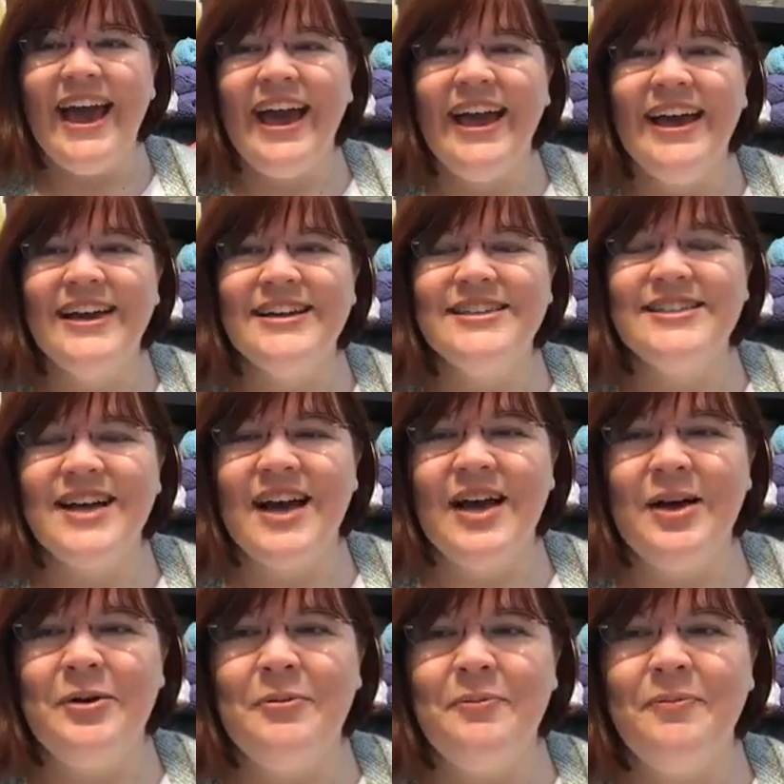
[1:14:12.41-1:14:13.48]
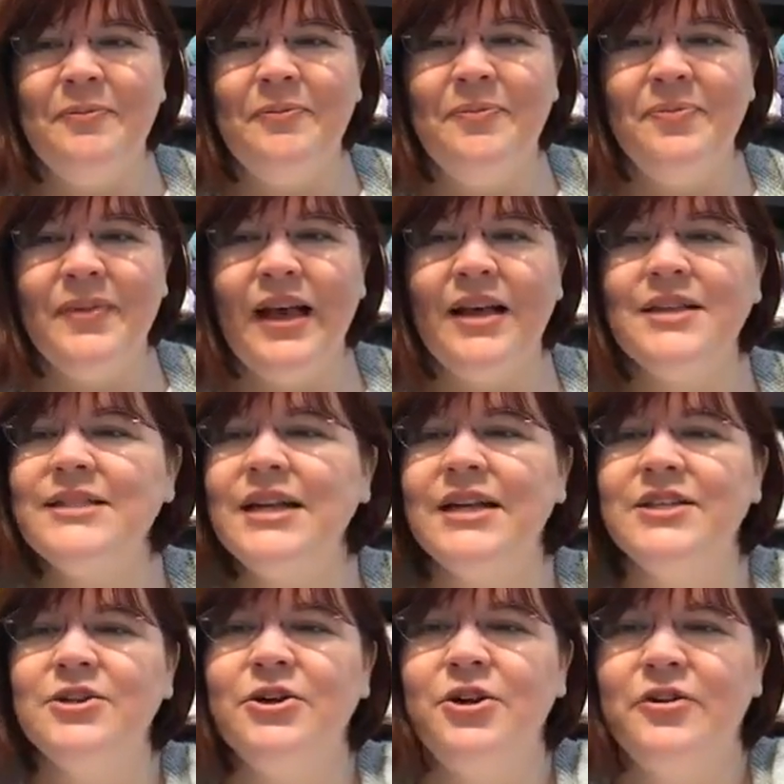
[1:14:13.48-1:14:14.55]
and um, Allison, I
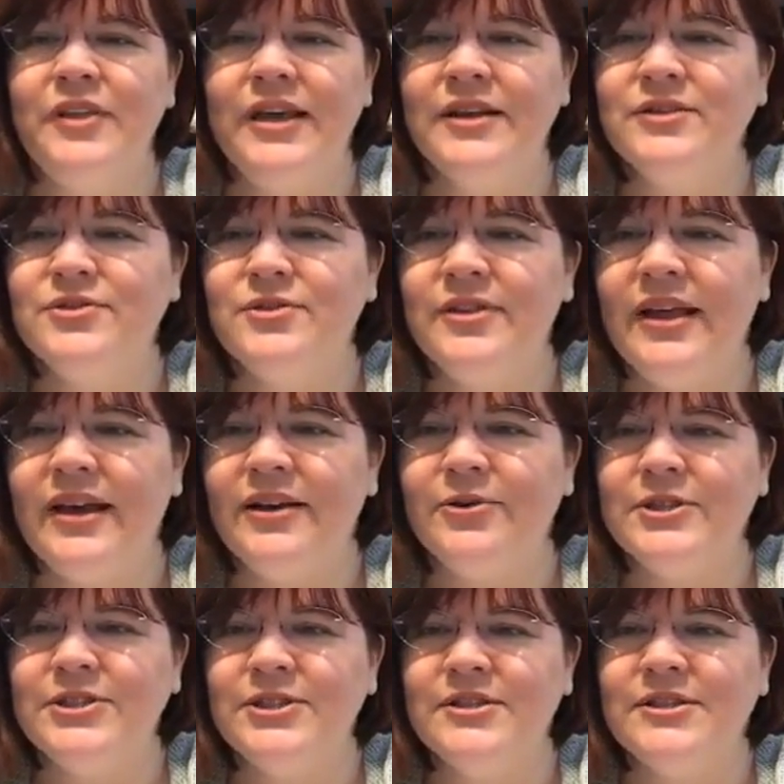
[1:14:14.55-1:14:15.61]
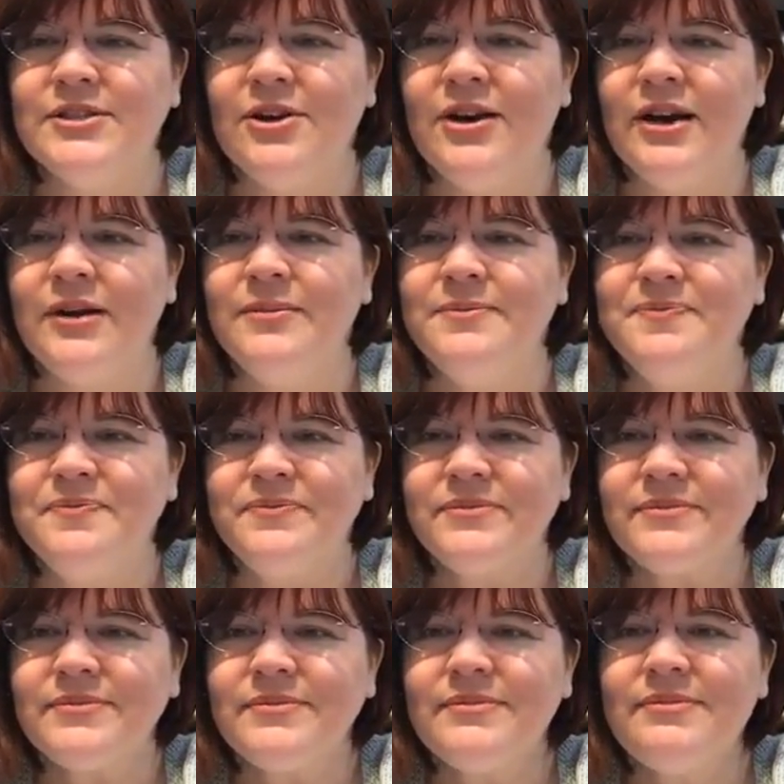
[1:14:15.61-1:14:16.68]
don't know the answer to that question. Sorry.
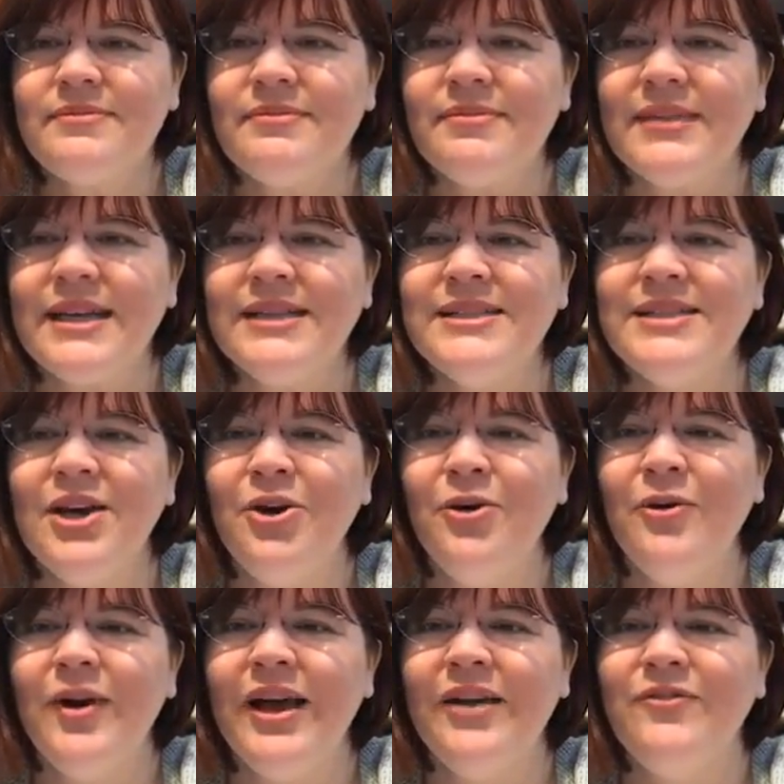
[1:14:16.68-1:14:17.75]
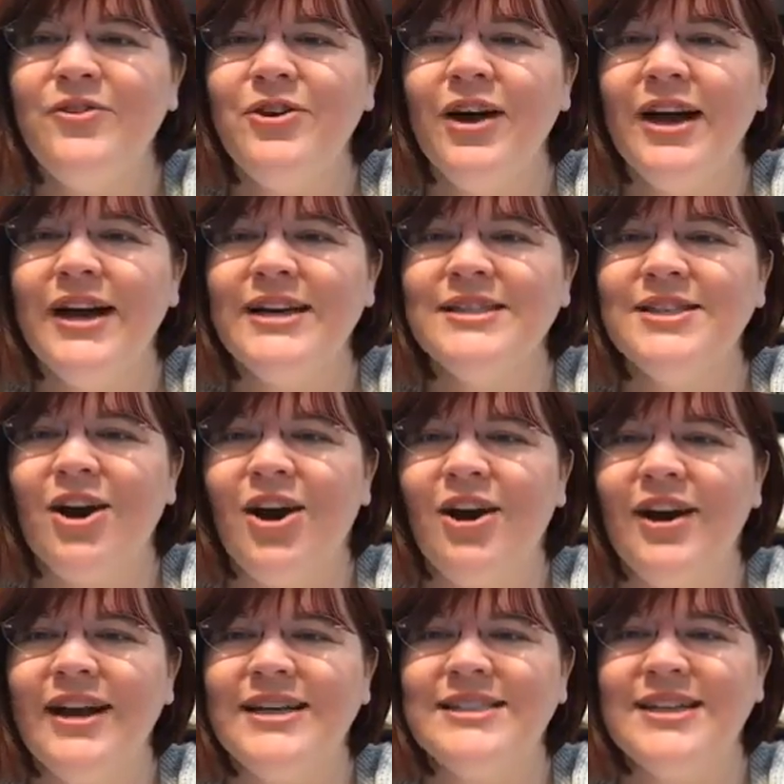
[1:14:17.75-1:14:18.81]
So if you guys are
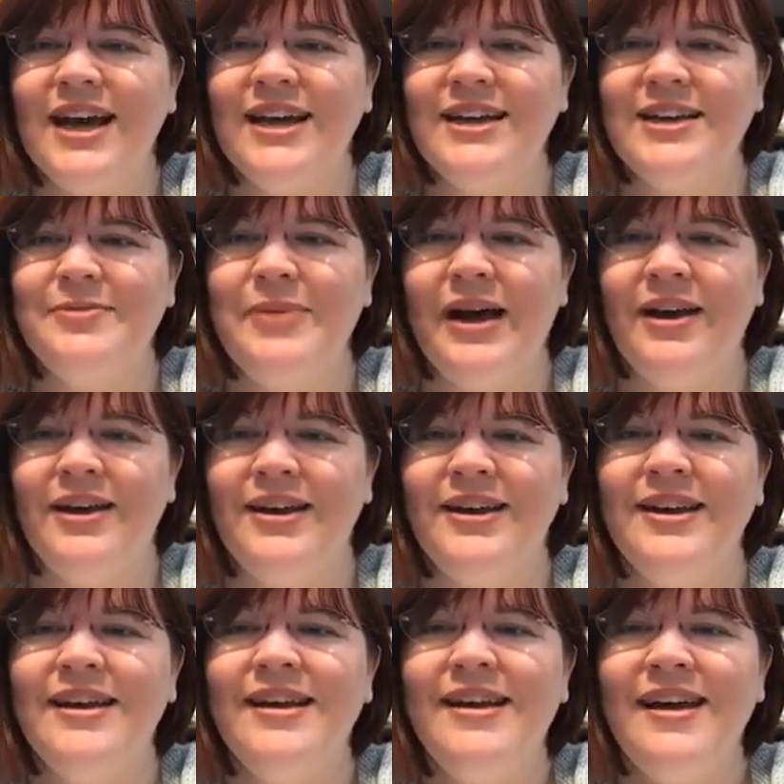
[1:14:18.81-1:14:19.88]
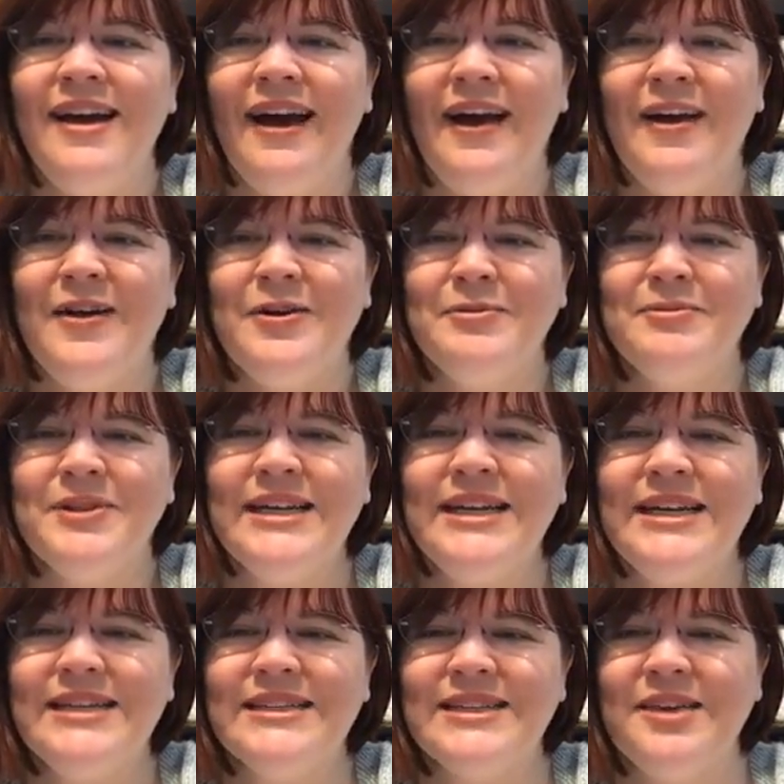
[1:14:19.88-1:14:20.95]
excited about it, um,
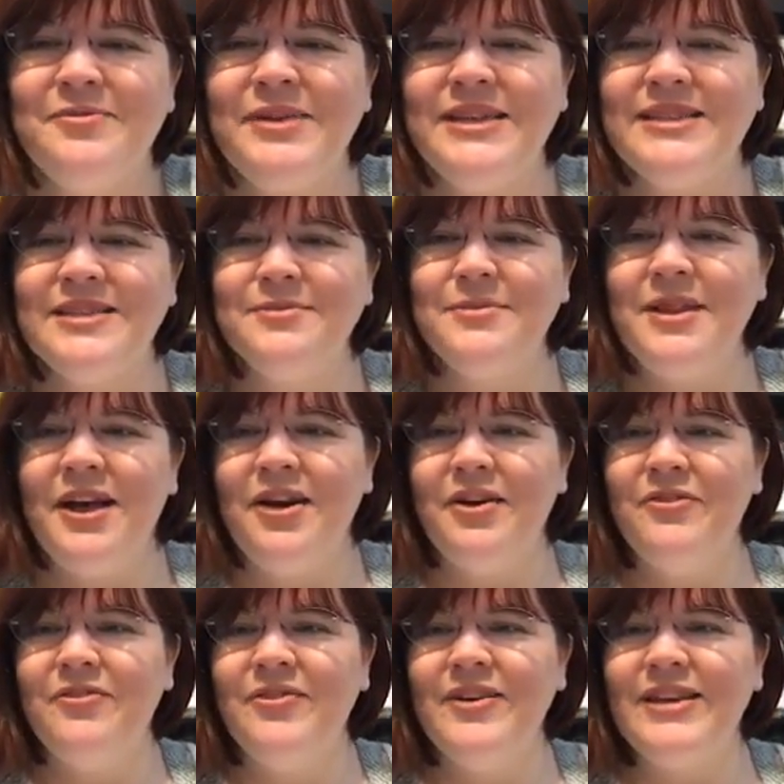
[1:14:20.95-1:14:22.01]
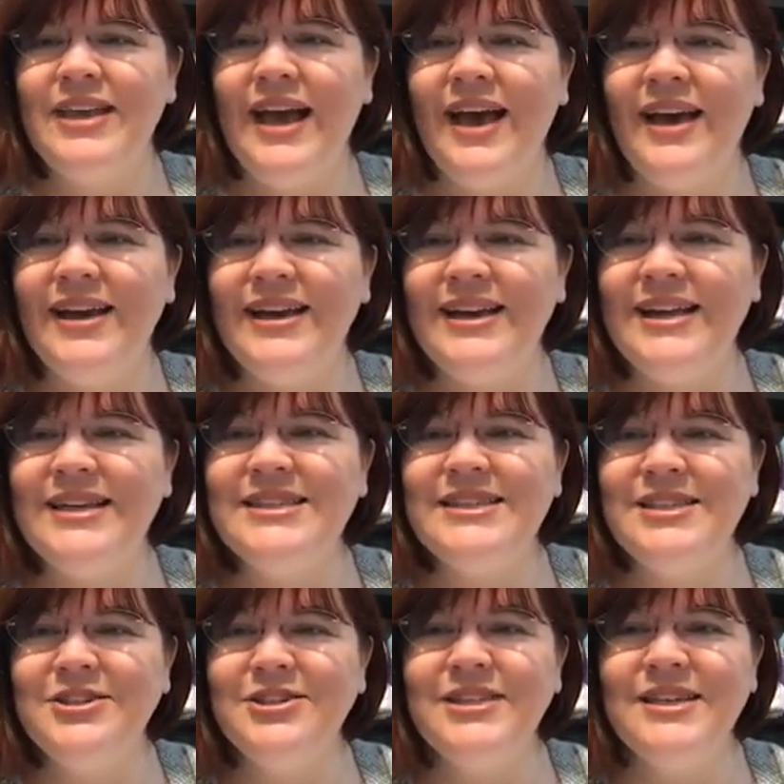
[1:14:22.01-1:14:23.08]
please give me some love. Yeah,
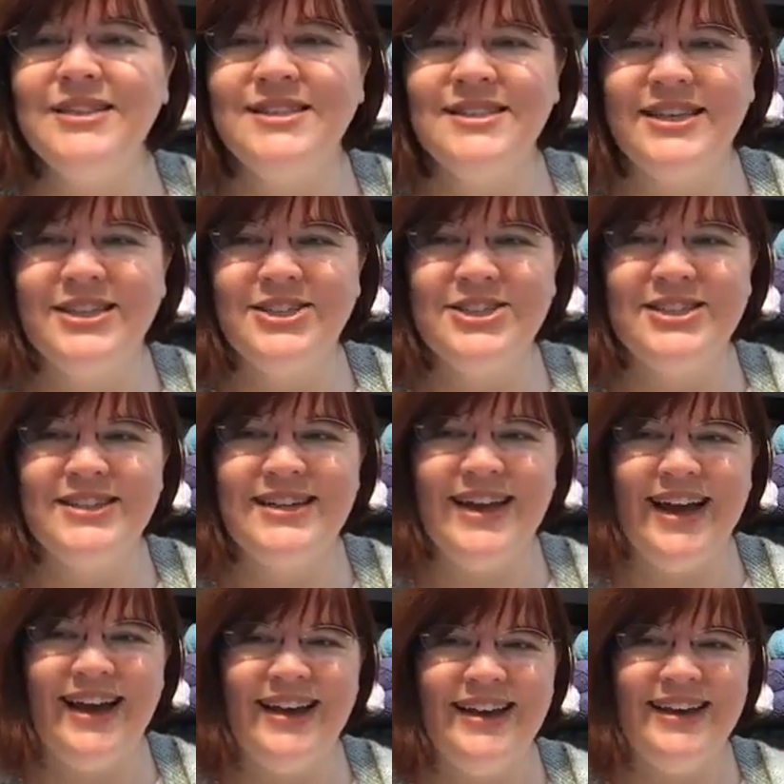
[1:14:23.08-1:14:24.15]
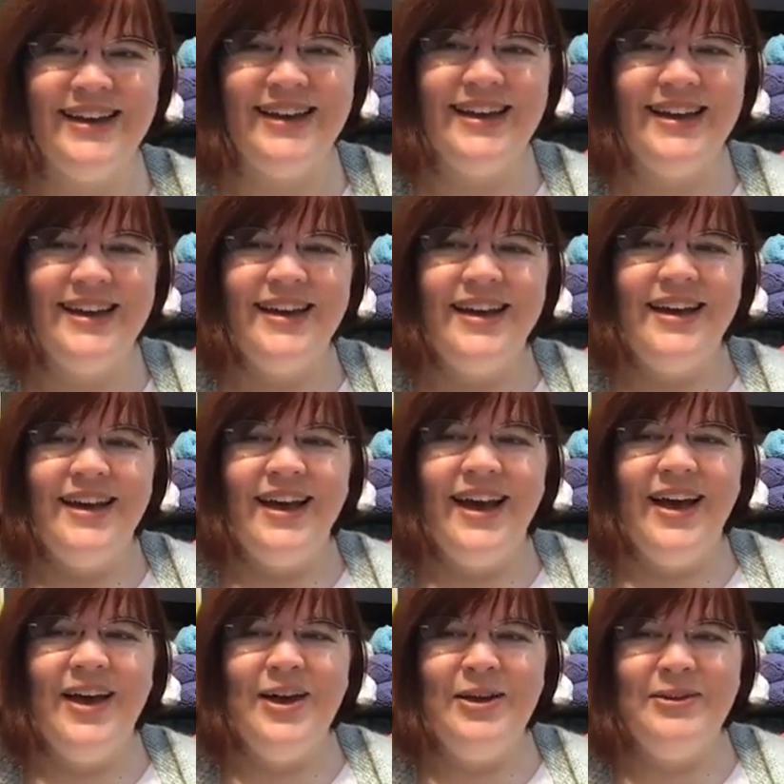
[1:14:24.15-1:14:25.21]
easier 10 stitch. Yeah.
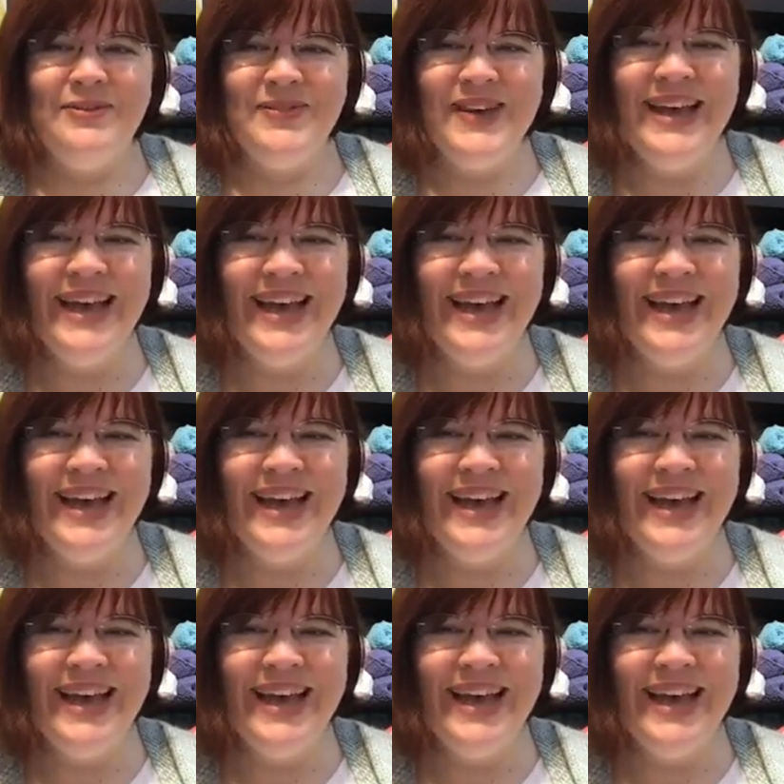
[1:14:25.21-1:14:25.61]
Um,